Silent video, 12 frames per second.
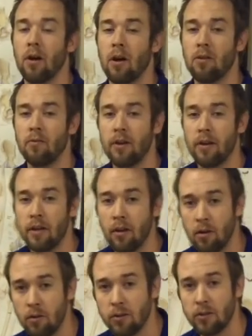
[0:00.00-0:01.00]
other
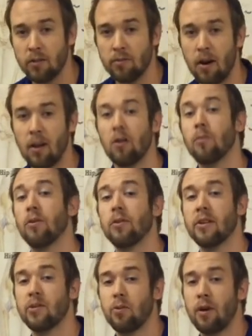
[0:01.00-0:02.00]
videos to follow up with
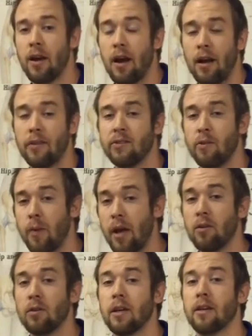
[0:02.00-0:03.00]
this one on some
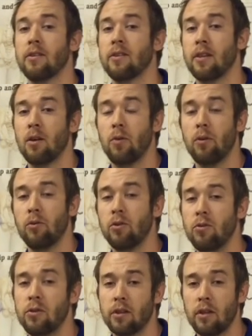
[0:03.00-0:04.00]
manual techniques that we would
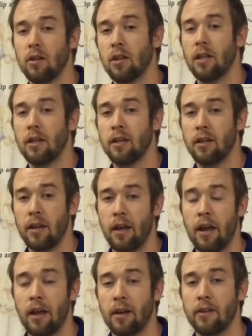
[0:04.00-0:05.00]
use in the clinic
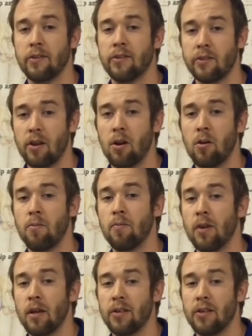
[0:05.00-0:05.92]
and some